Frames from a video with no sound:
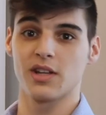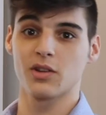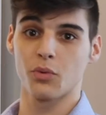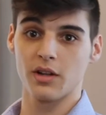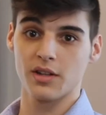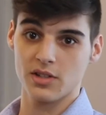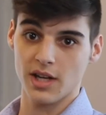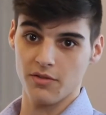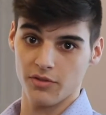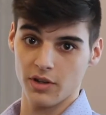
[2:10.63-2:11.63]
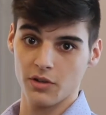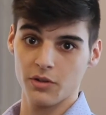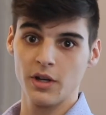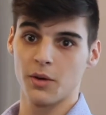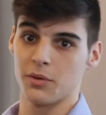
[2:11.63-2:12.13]
in the real estate field.
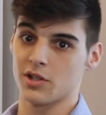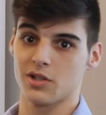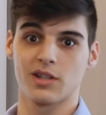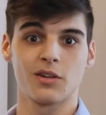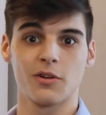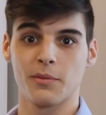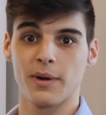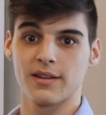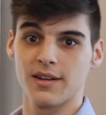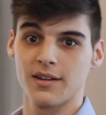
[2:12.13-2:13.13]
We just get to learn about the